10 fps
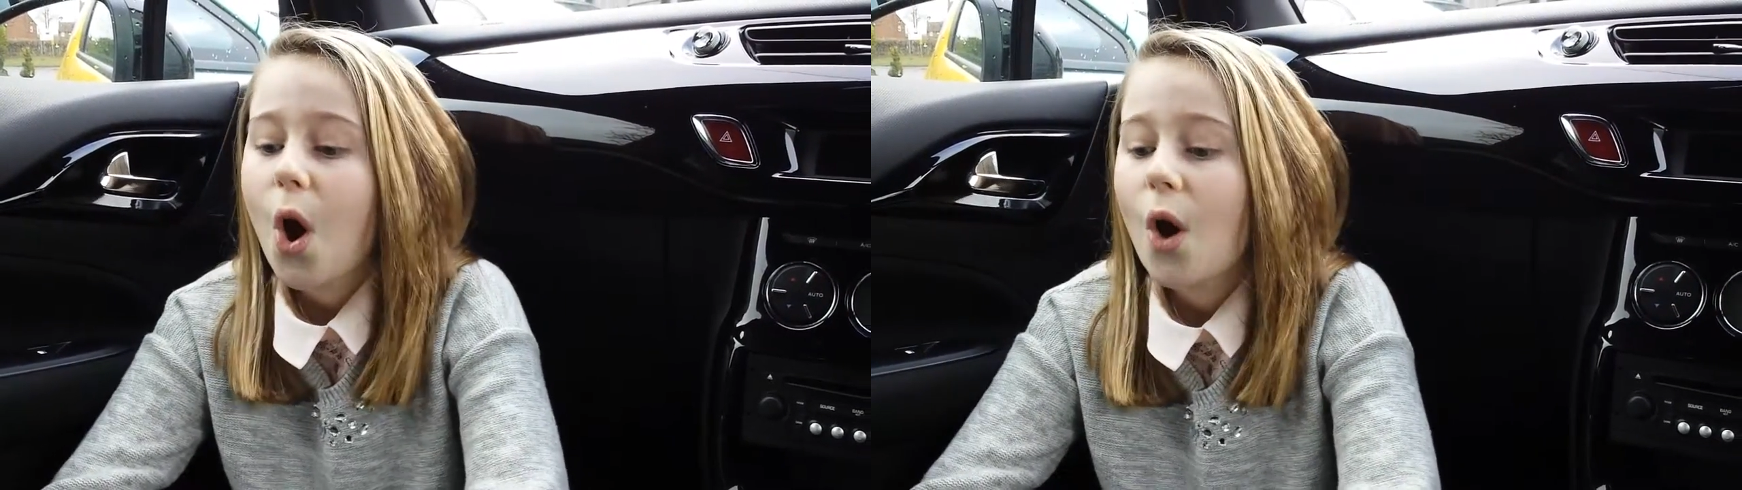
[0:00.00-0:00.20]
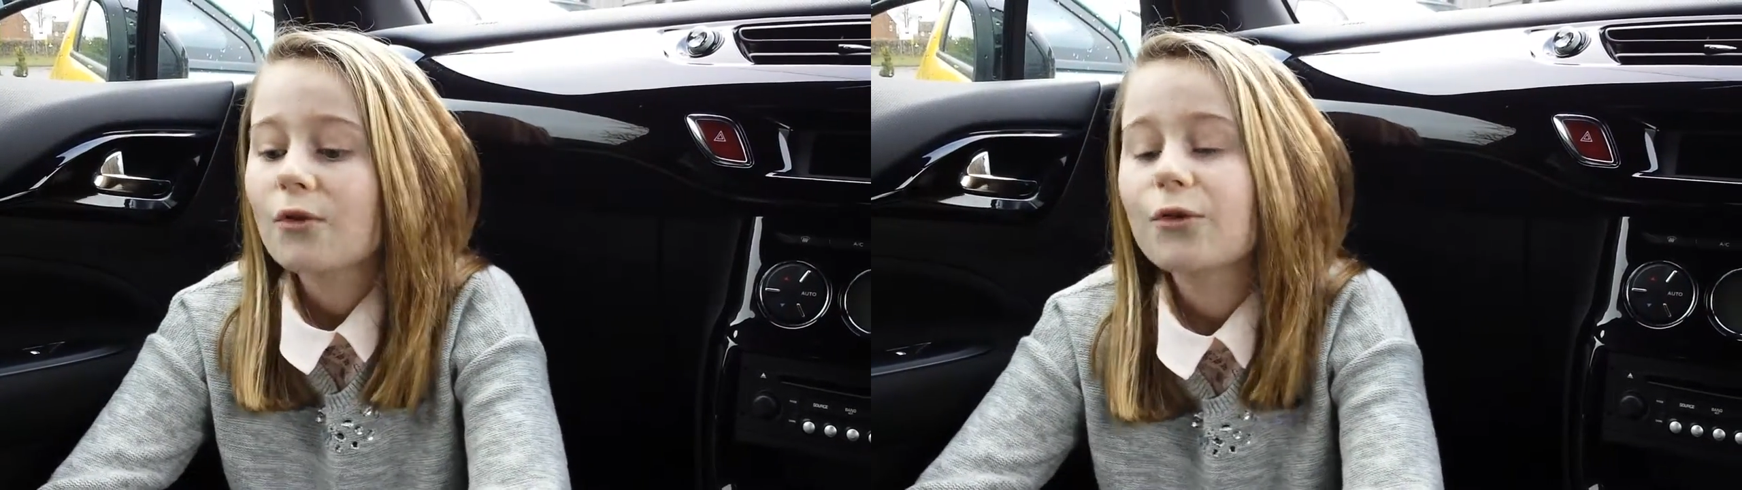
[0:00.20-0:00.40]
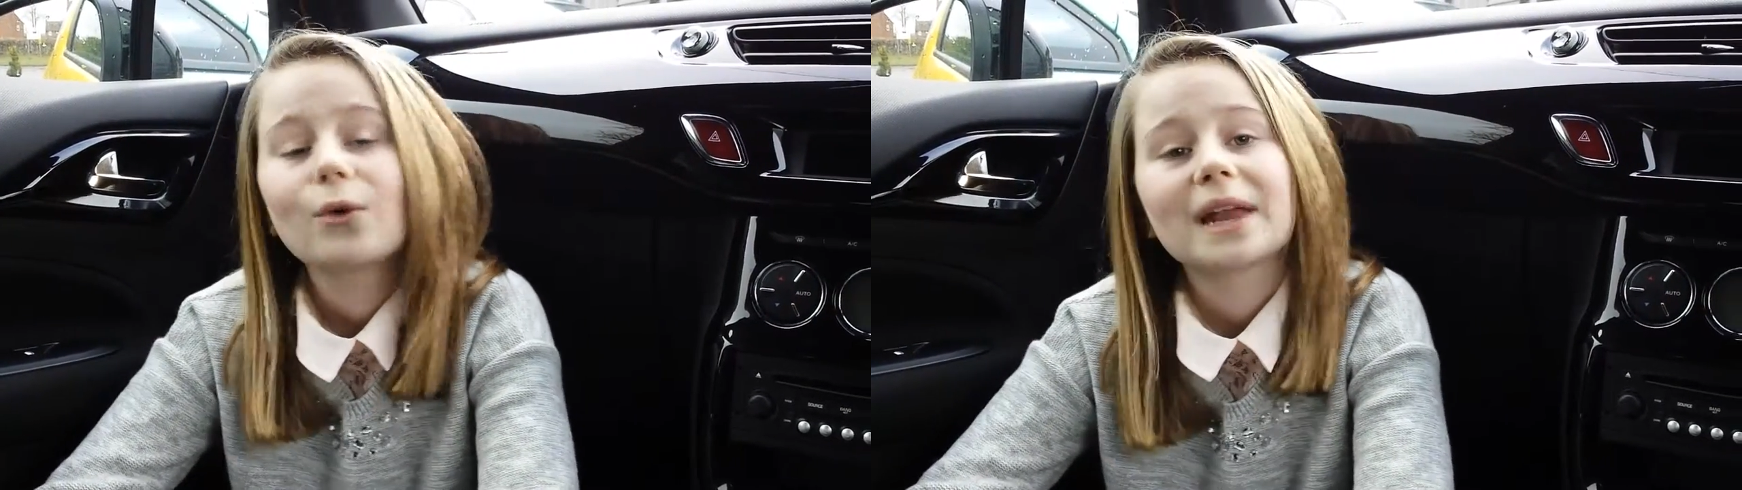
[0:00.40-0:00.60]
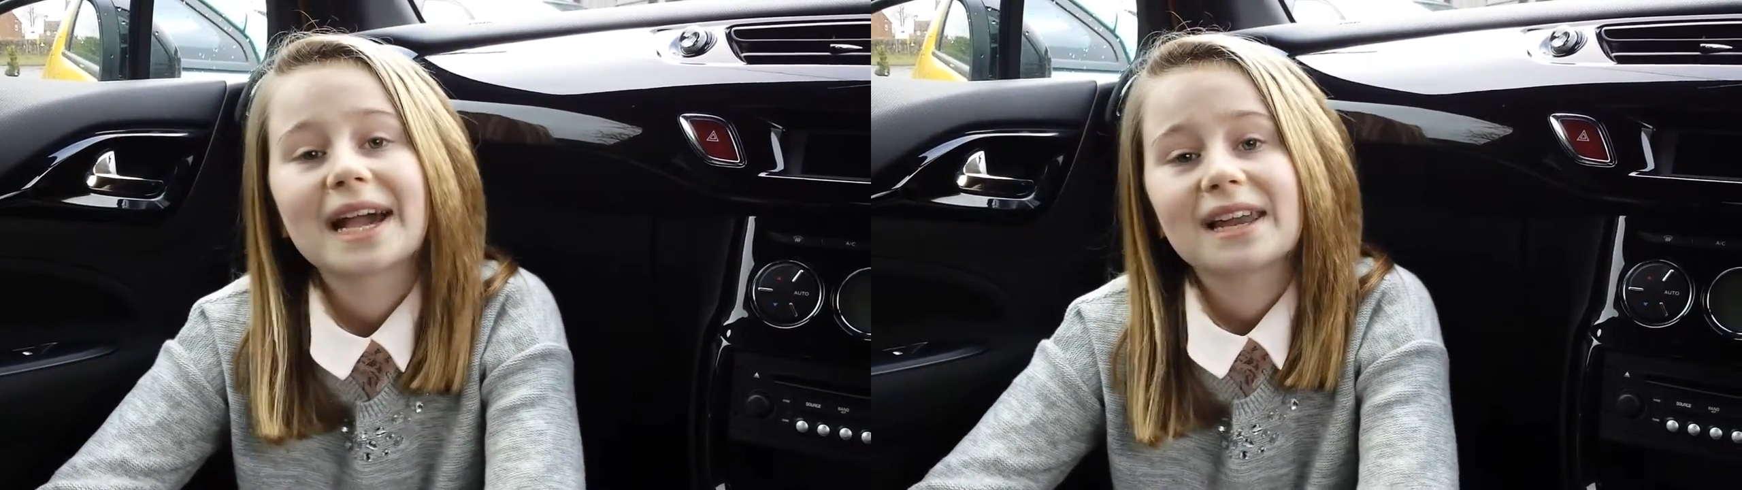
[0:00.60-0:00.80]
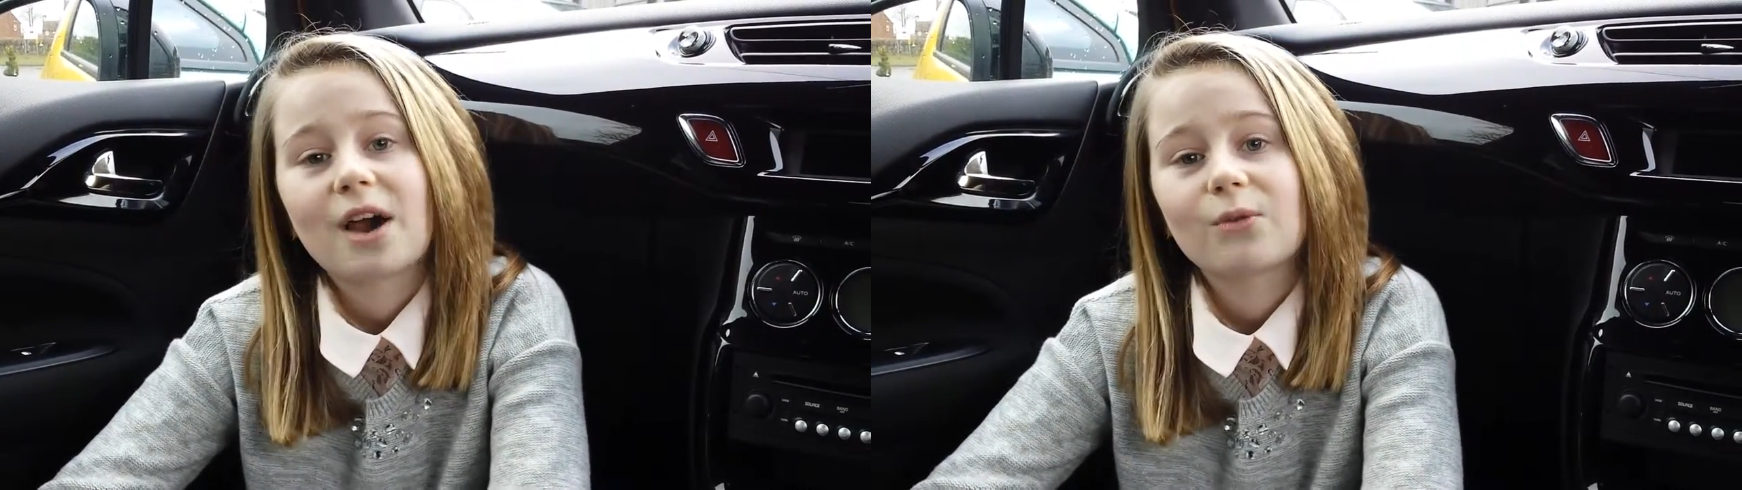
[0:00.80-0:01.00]
falling
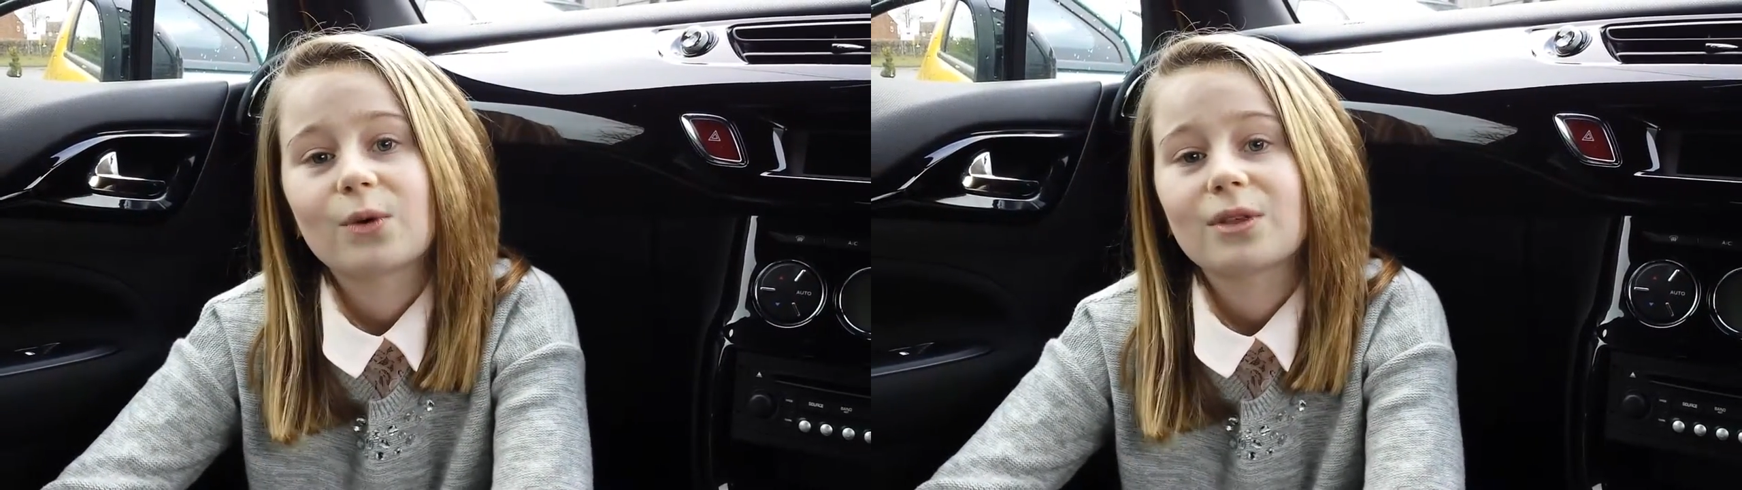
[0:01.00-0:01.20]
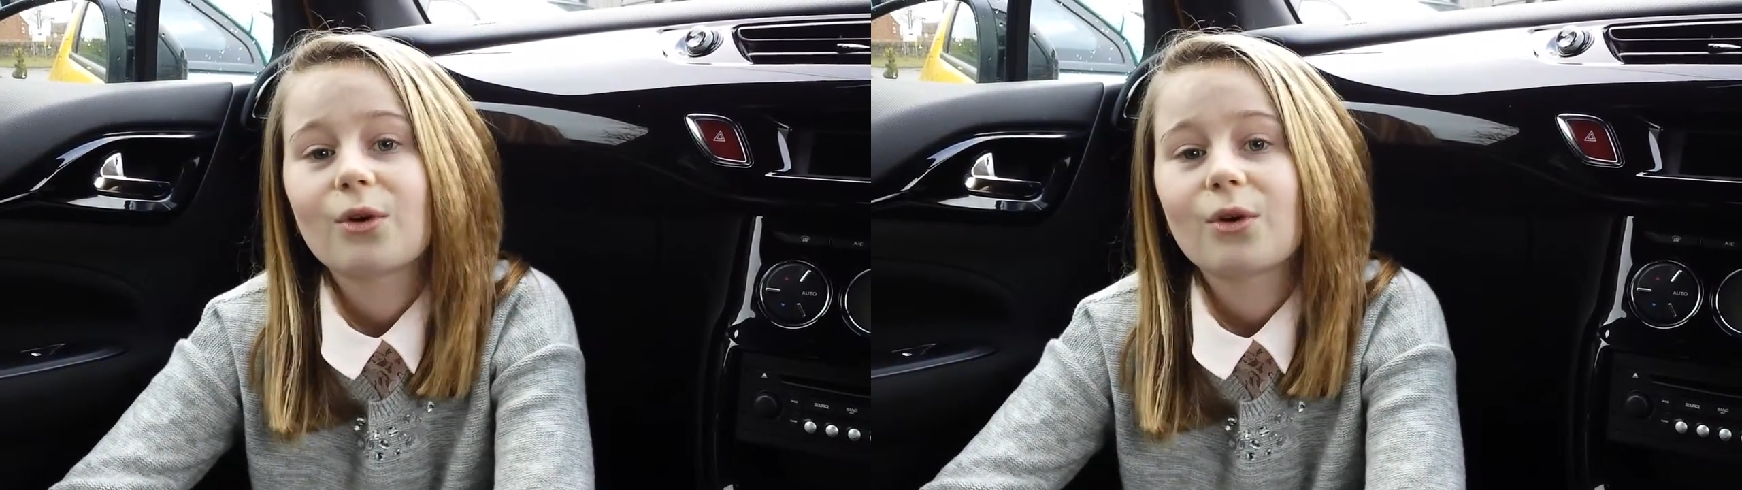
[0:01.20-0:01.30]
in love with